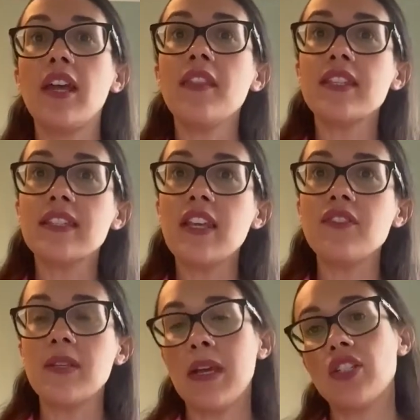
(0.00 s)
and the
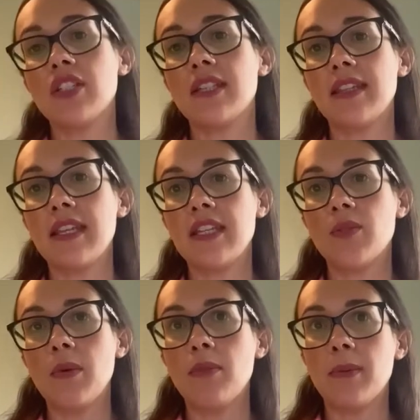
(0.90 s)
safety measures that they need
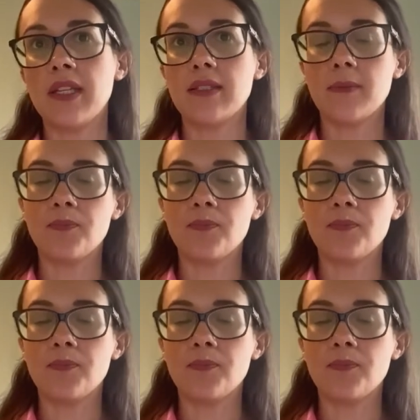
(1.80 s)
to implement.